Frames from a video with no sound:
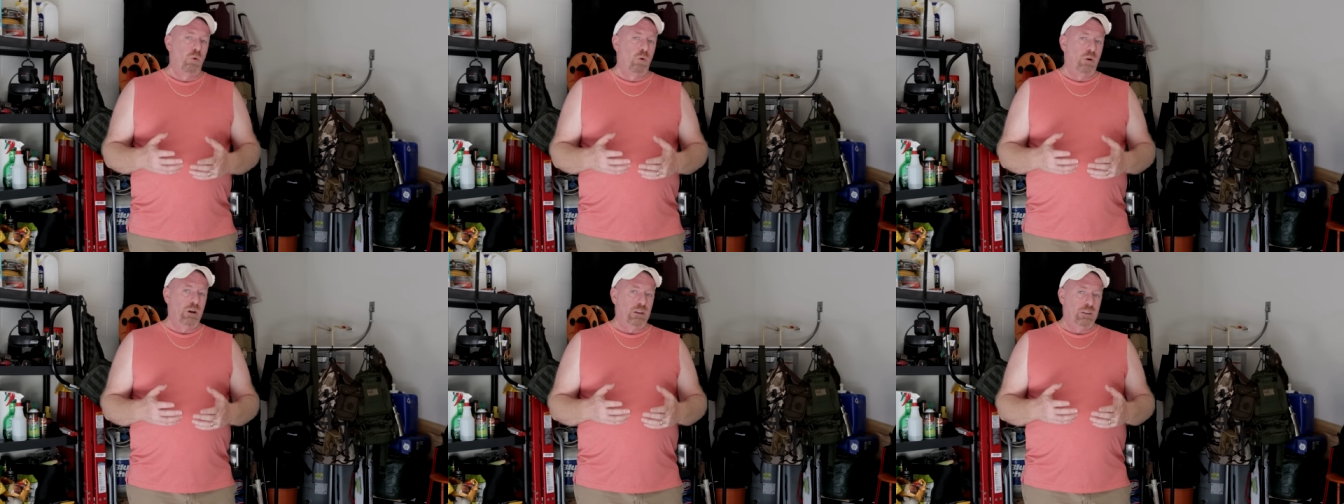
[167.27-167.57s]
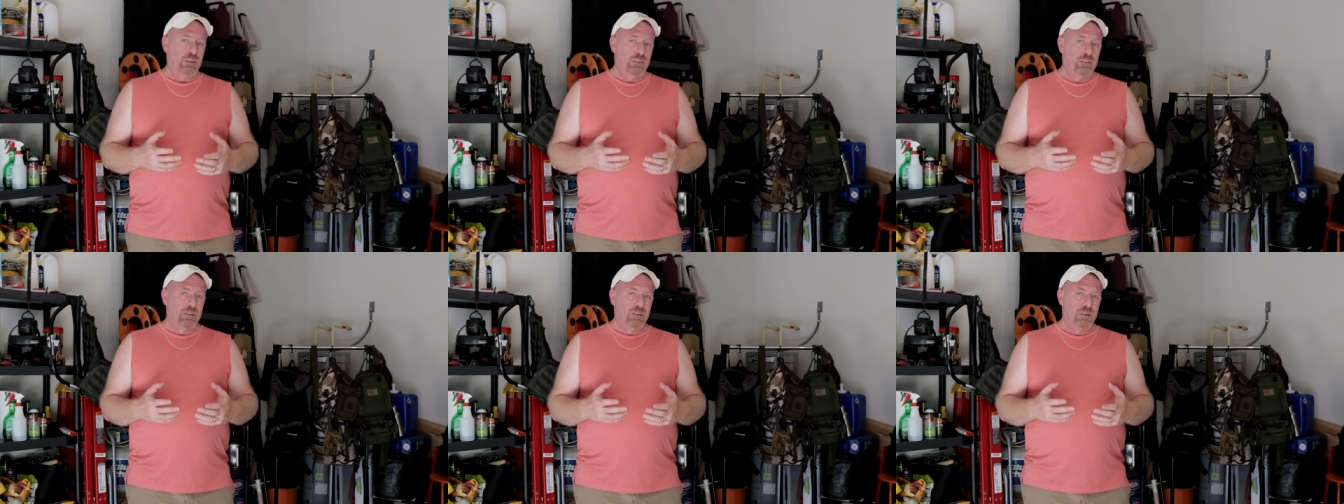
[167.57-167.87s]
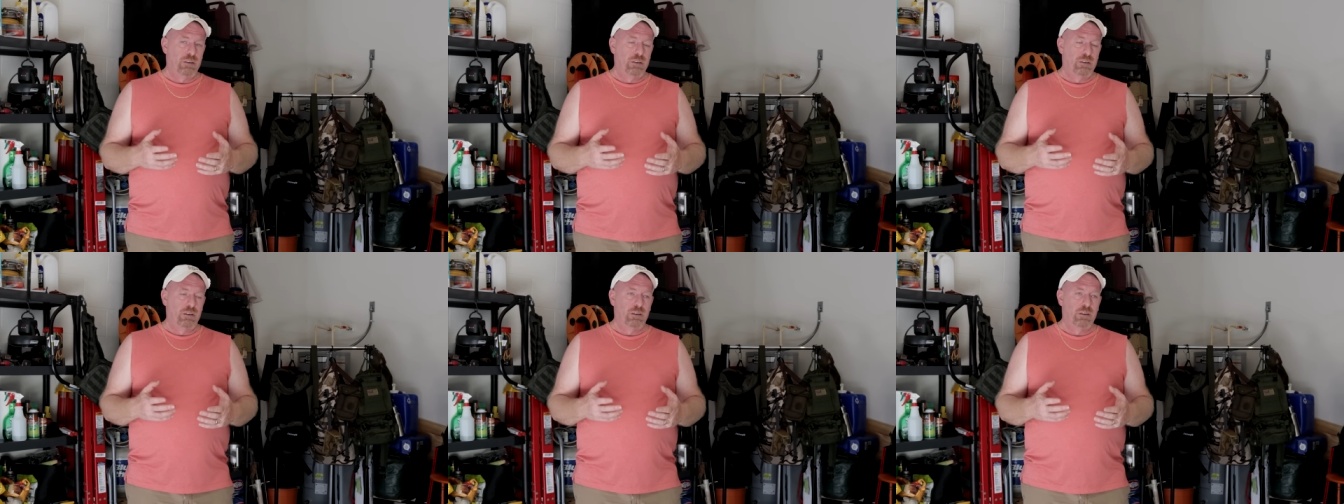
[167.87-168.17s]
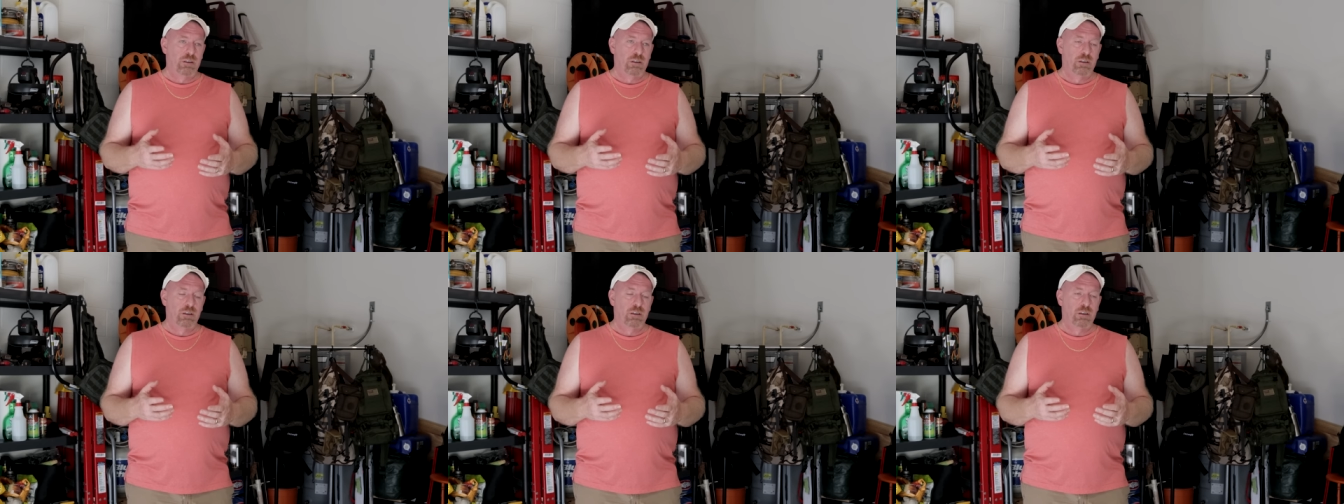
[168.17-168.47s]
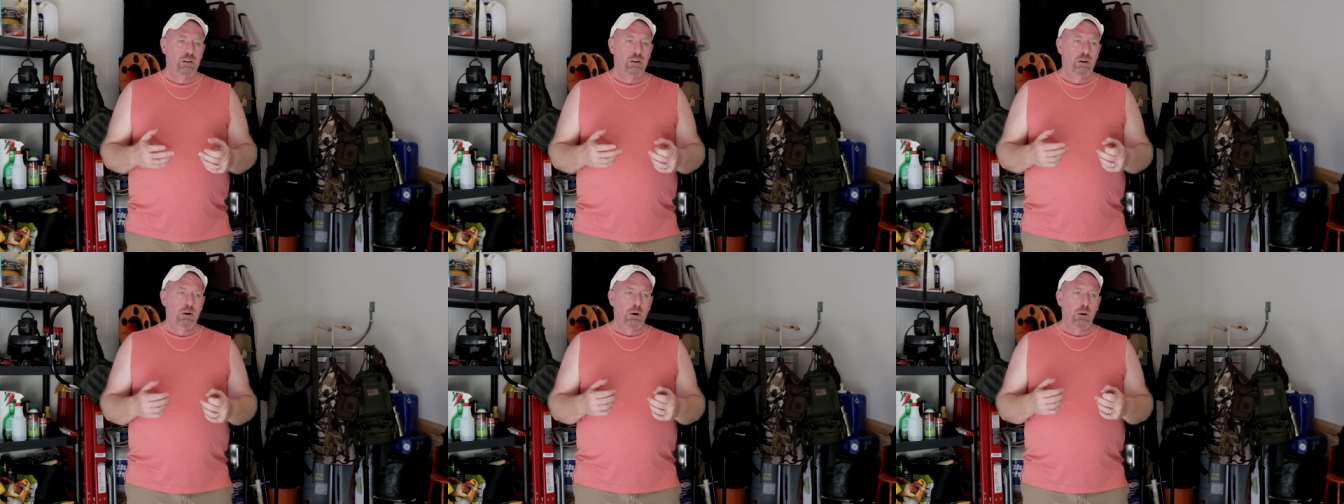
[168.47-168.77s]
point,
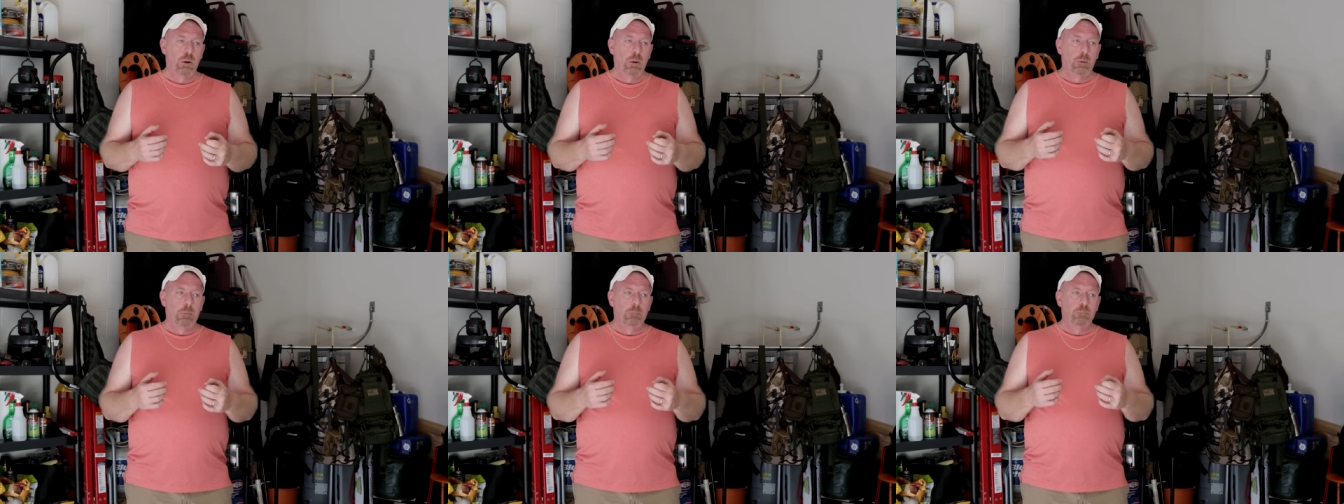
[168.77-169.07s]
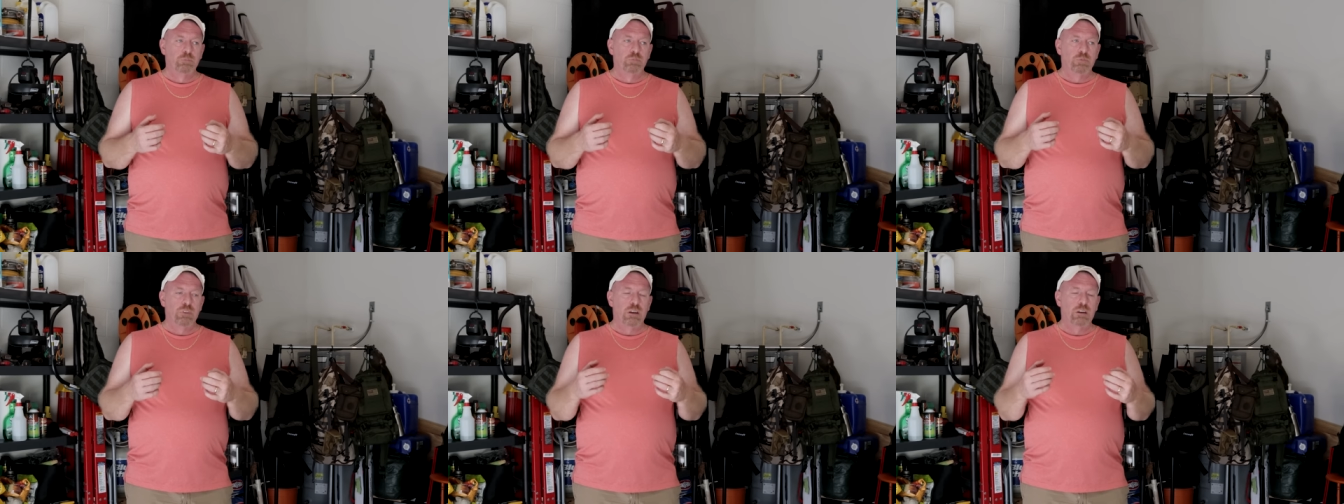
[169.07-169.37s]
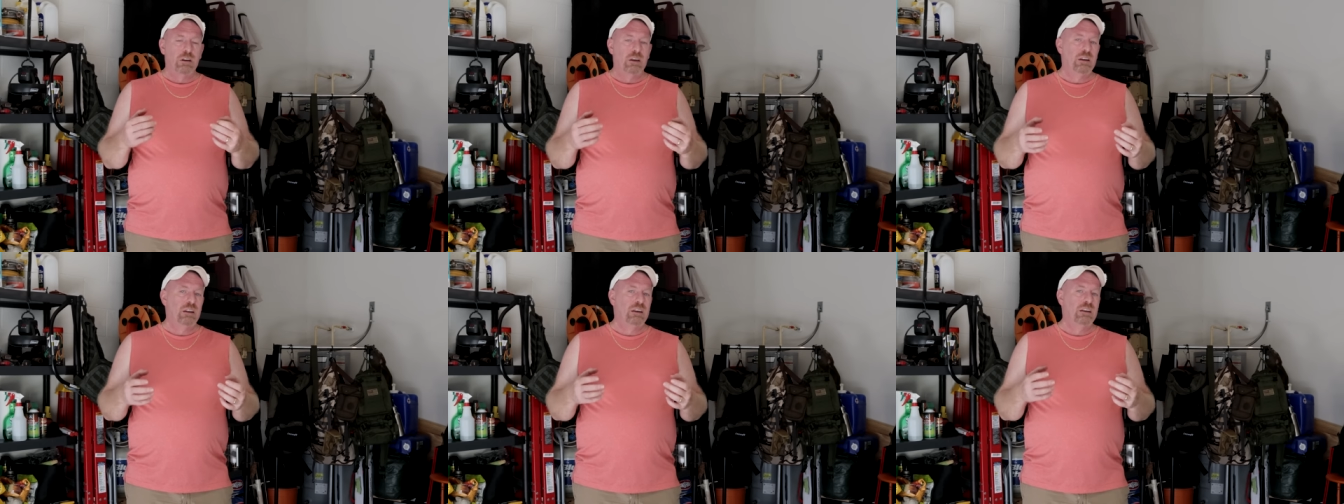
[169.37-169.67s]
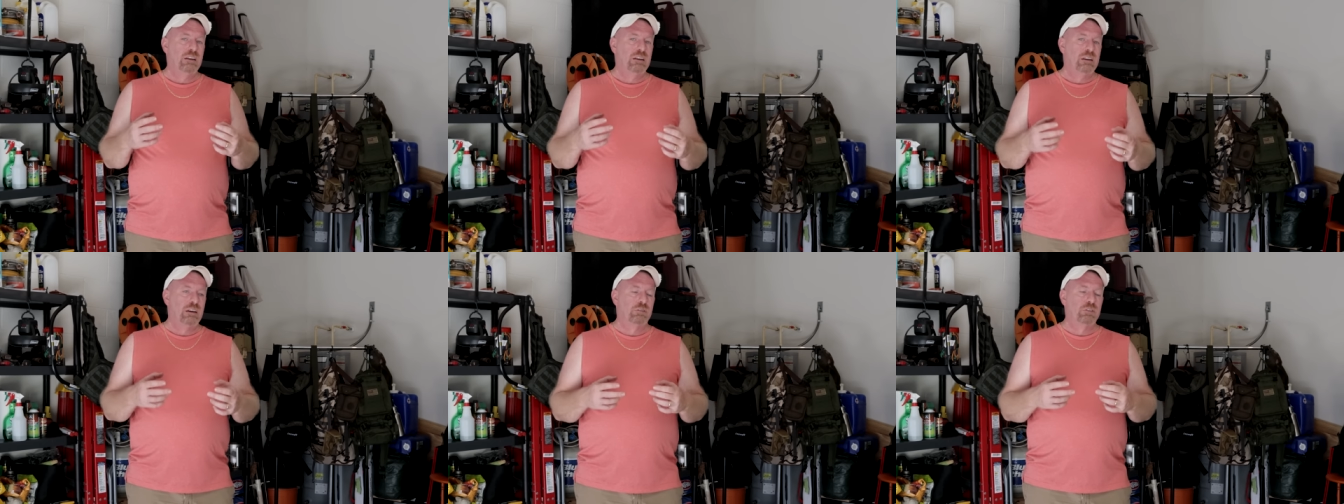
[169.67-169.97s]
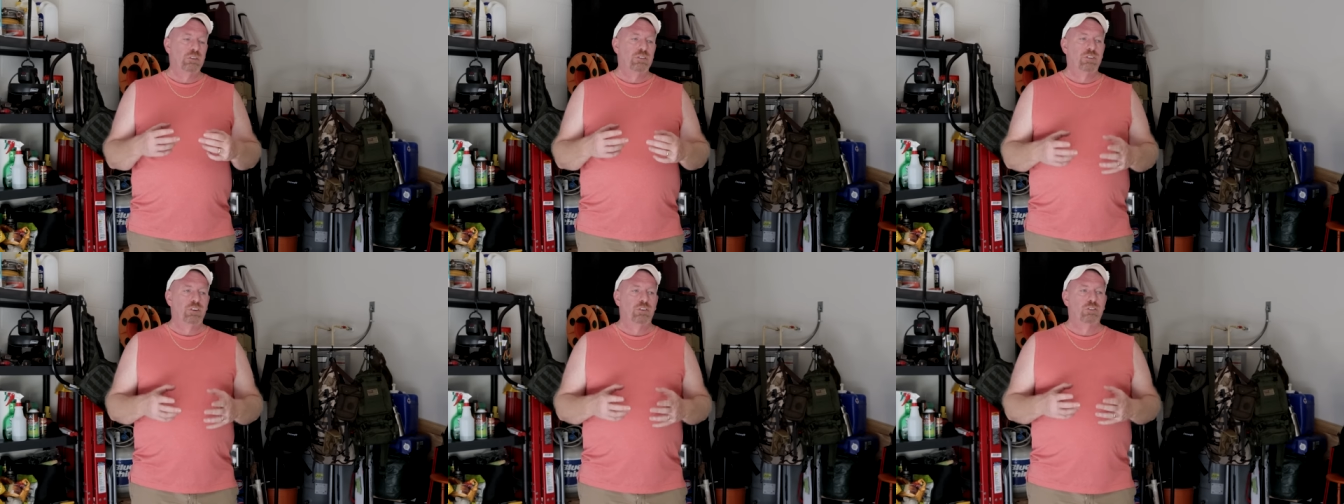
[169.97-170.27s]
in any
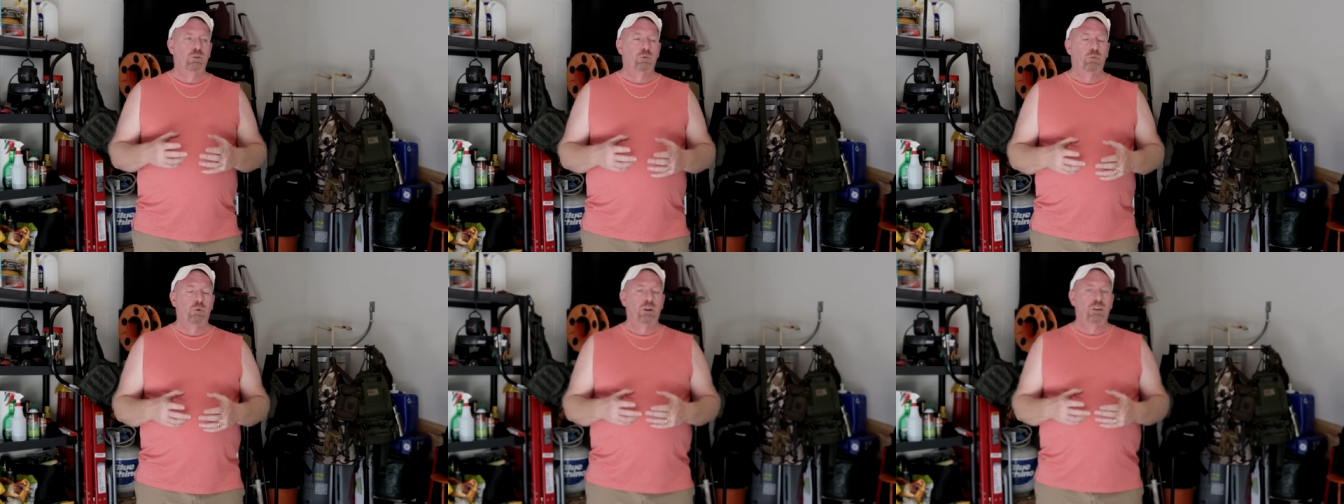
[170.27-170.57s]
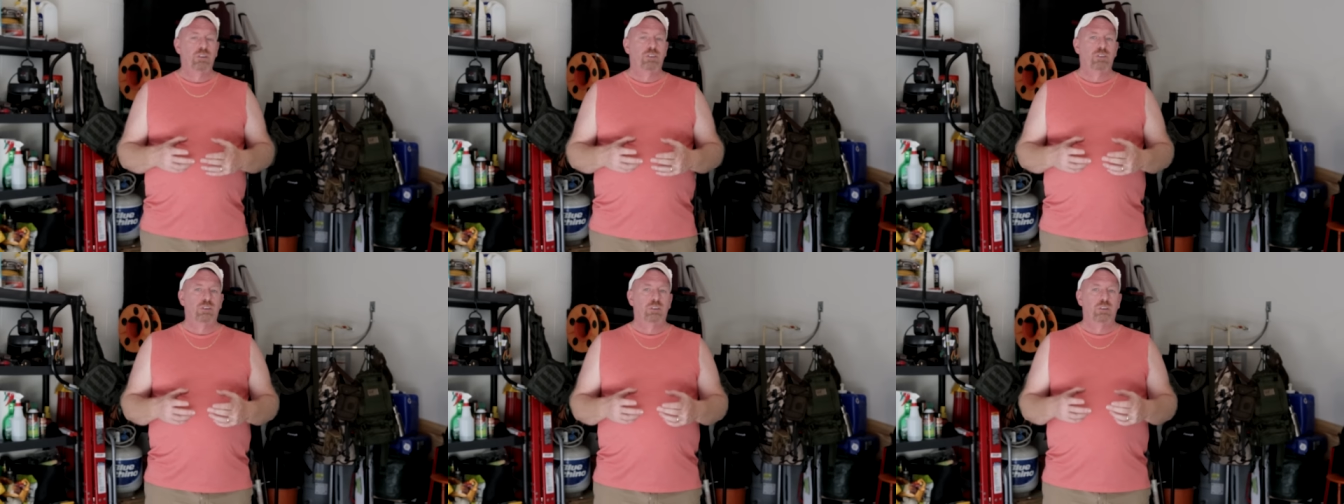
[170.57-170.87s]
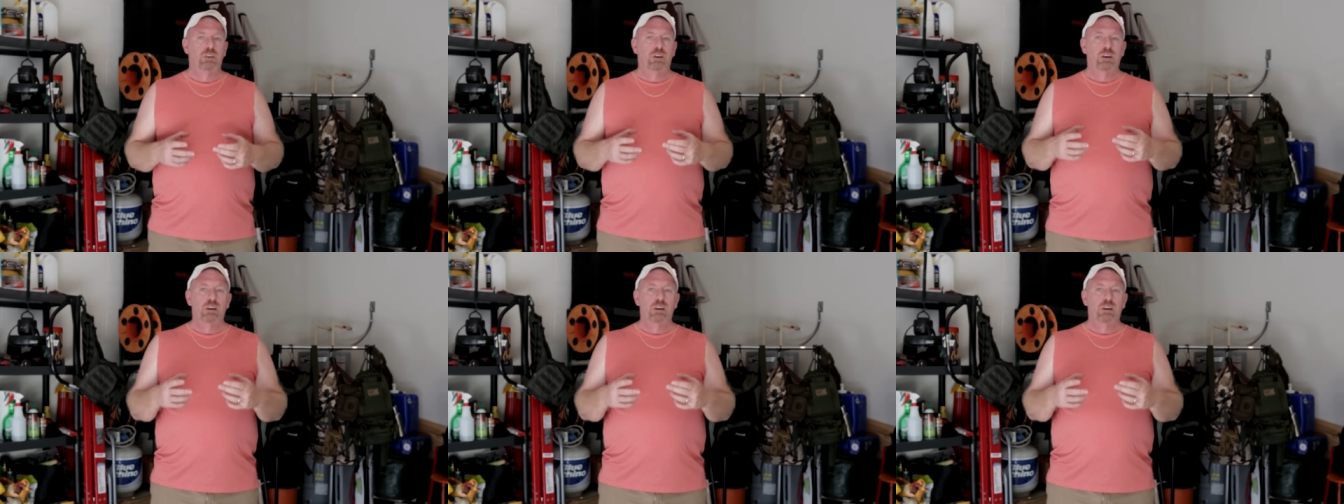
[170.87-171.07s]
given situation,